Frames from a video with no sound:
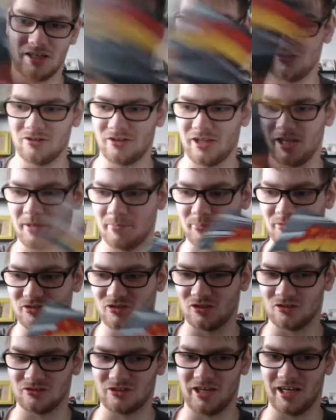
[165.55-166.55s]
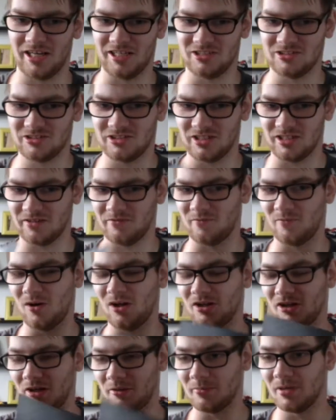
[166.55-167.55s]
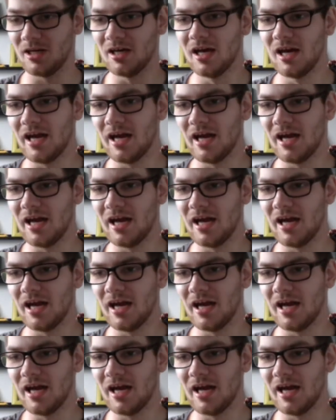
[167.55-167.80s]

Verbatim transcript: all the episodes in each uh, volume.